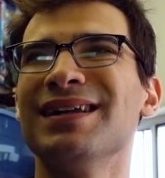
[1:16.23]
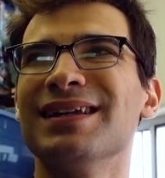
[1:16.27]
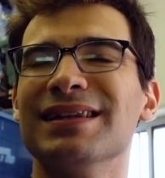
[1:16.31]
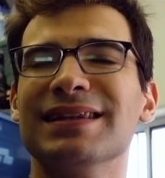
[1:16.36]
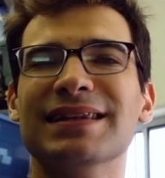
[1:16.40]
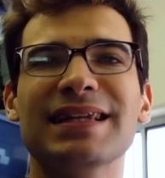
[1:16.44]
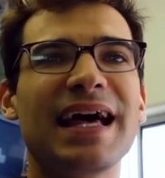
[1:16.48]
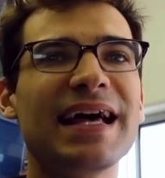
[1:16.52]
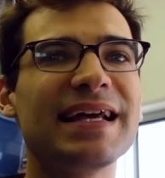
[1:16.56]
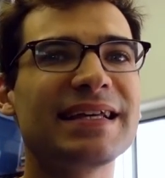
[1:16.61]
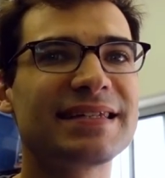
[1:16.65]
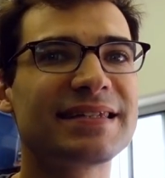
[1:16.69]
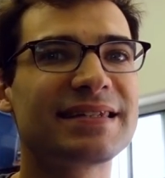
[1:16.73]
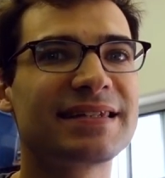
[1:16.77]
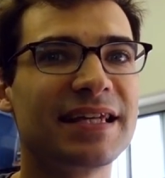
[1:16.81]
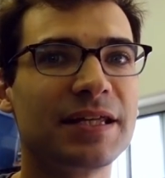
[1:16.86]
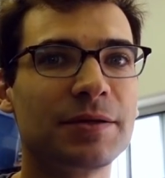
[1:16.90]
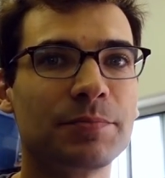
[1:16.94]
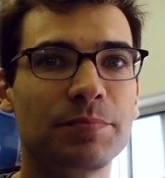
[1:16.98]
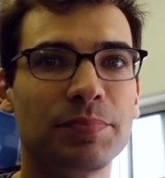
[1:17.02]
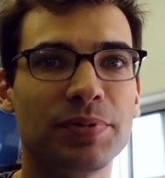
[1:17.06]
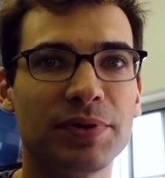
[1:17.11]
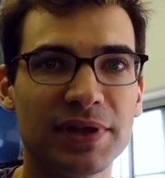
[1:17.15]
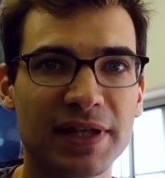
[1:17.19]
less
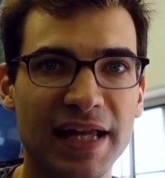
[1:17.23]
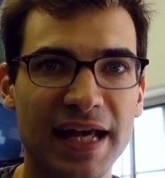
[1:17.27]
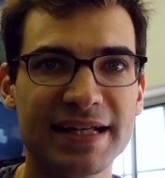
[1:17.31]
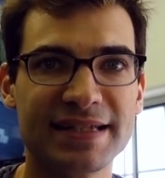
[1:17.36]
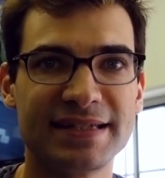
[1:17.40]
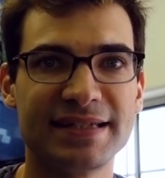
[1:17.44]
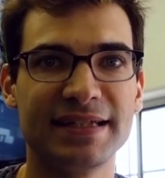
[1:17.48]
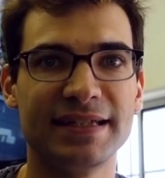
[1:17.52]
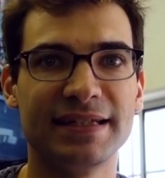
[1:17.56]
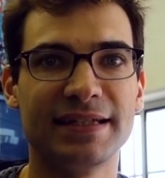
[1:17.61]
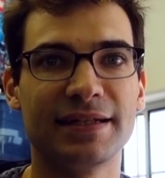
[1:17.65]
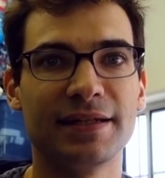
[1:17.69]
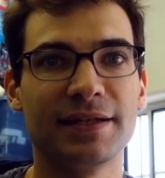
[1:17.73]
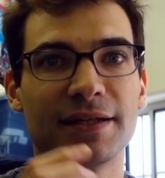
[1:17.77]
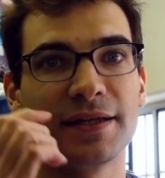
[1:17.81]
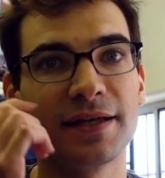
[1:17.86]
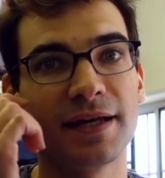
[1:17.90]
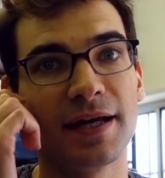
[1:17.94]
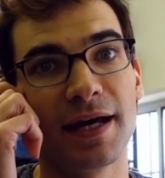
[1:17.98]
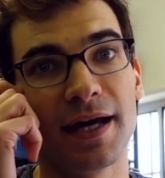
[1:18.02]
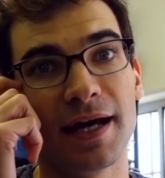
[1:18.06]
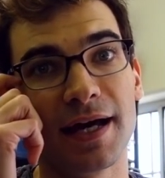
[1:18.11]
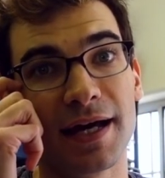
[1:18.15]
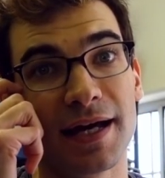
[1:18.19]
than pleasant
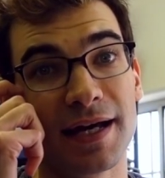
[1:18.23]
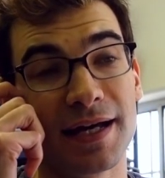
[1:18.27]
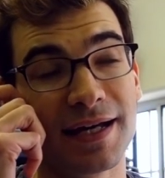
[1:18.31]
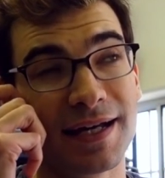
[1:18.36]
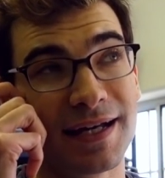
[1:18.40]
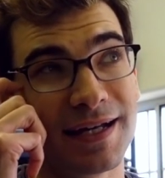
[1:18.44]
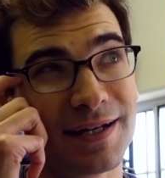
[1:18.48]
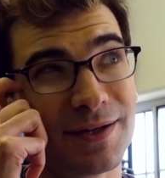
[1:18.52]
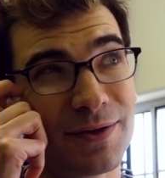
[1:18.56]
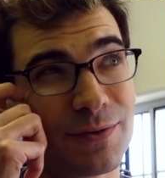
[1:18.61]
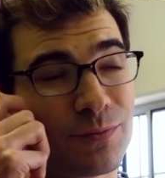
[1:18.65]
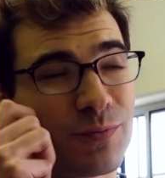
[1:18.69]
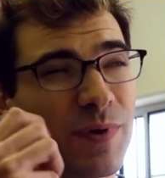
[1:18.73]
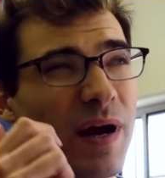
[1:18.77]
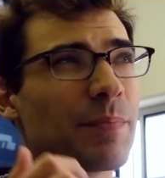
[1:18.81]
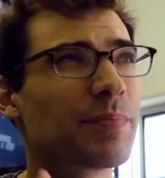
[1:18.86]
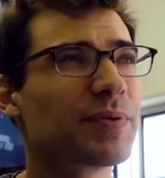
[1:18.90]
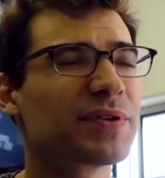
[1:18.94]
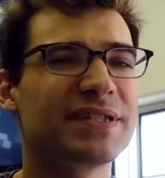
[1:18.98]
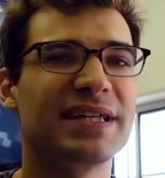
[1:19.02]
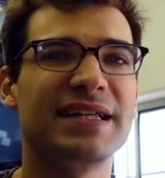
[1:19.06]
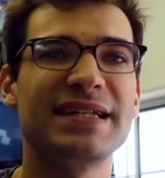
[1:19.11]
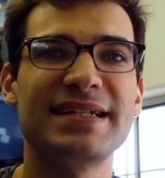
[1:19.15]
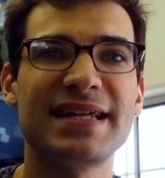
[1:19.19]

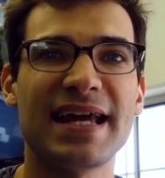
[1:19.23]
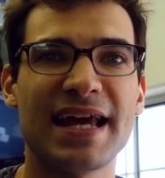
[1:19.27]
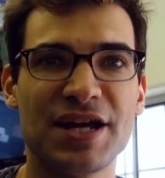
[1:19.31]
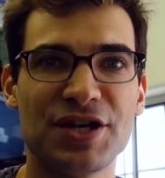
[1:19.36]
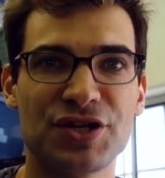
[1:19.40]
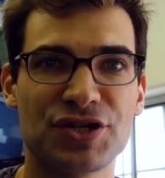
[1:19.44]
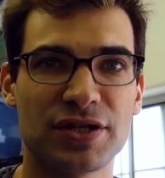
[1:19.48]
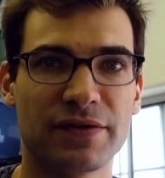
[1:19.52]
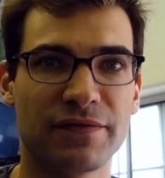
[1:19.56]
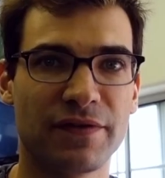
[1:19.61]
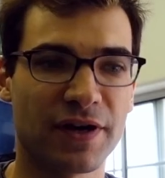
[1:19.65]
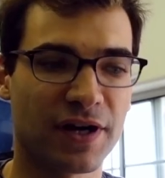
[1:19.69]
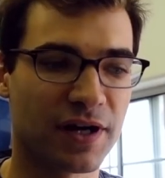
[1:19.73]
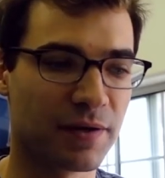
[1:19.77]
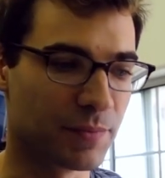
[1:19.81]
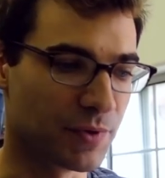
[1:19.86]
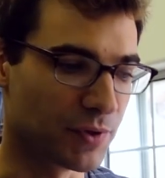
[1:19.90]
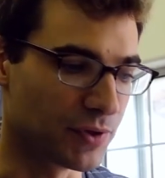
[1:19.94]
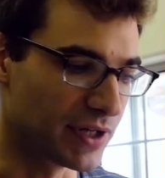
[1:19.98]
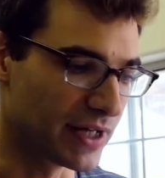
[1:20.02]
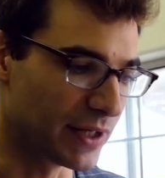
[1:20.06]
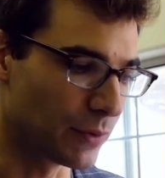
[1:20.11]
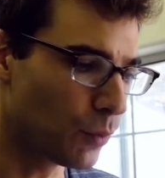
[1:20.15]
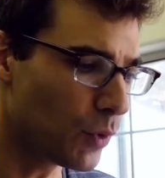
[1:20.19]
representation of our
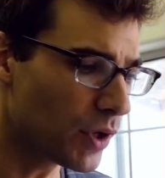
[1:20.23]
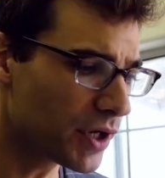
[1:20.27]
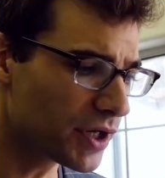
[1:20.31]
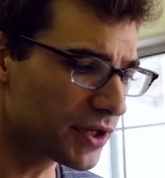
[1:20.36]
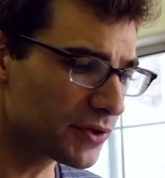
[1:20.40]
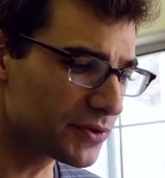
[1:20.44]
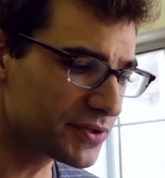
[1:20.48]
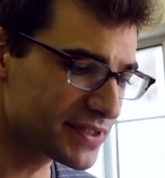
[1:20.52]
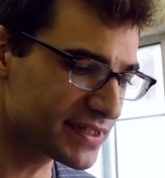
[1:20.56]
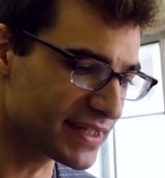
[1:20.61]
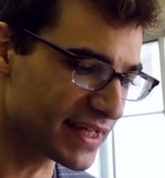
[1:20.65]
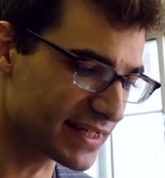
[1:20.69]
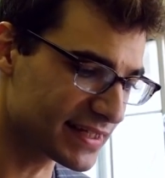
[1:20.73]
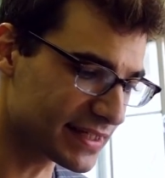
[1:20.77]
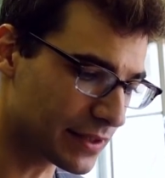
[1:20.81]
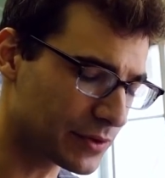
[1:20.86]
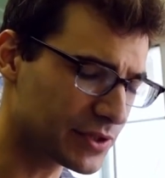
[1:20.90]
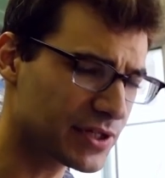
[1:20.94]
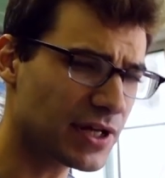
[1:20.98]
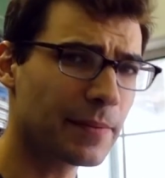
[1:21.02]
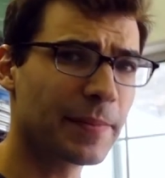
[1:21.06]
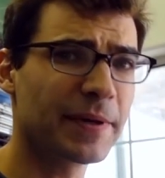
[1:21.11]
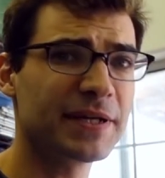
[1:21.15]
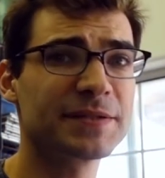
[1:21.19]
community. One of those things that I'm
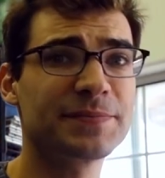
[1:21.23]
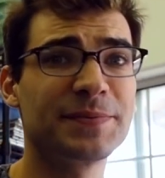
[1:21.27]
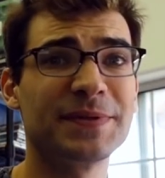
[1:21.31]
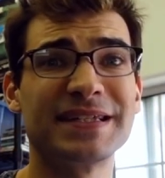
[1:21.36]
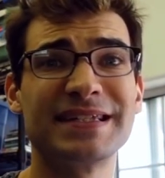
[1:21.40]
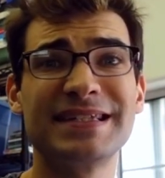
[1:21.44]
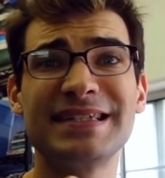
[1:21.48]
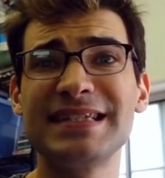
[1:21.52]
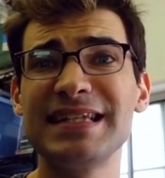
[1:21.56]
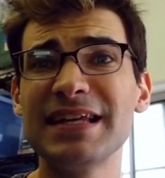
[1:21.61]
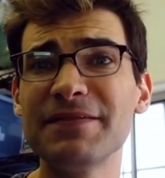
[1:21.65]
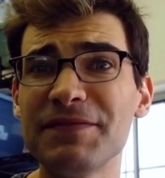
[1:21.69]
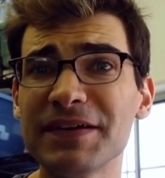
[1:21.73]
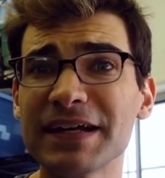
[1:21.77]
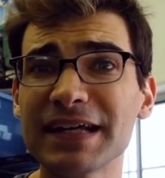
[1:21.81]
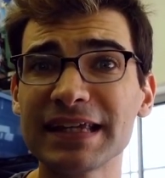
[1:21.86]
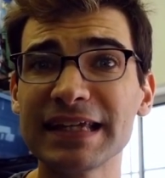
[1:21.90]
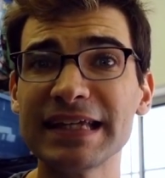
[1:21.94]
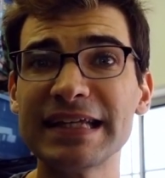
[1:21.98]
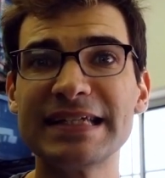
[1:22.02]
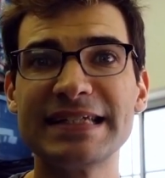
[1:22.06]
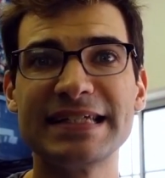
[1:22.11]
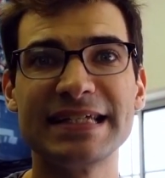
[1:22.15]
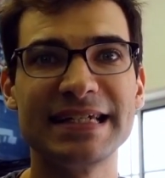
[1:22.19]
going to talk about
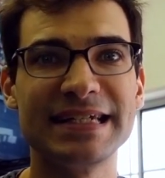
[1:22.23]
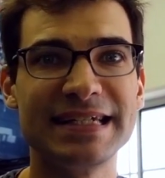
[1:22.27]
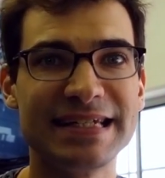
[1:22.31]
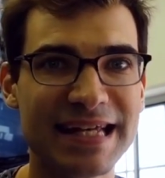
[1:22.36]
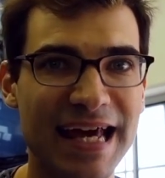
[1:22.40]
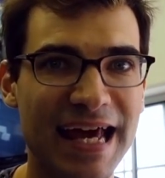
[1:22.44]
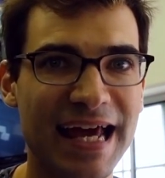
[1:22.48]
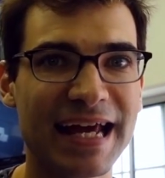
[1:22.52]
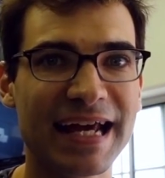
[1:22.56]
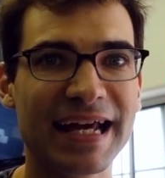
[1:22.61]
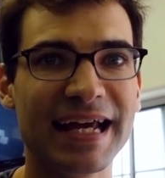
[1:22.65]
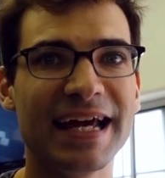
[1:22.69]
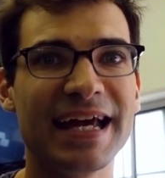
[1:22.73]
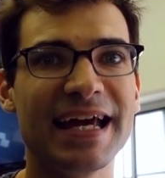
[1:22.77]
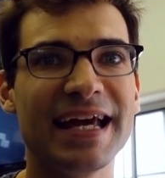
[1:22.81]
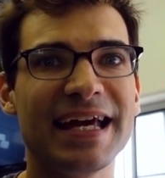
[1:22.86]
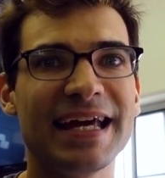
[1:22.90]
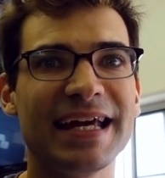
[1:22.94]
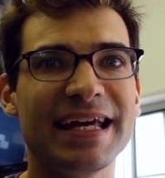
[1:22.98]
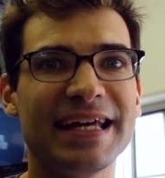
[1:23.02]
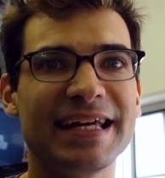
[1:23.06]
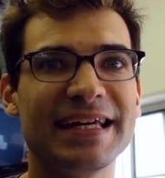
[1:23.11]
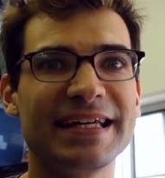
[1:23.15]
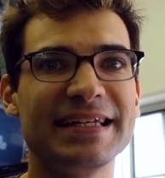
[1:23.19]
specifically today
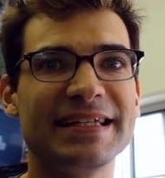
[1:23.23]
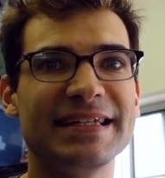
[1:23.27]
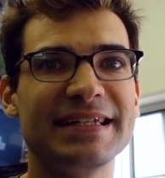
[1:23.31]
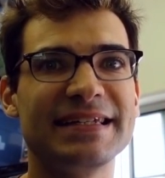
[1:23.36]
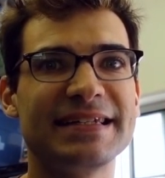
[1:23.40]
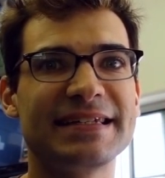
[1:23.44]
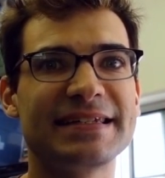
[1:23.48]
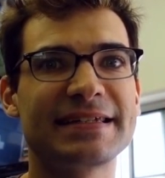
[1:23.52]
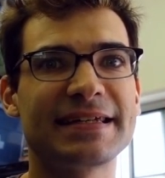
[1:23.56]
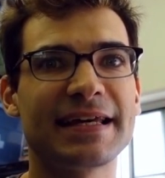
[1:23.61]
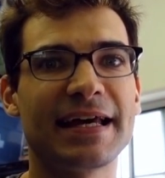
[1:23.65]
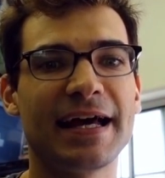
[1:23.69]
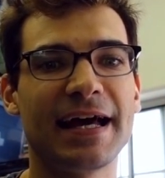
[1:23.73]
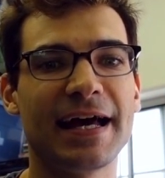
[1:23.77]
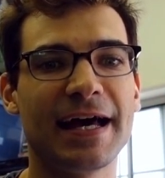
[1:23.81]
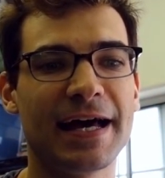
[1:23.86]
is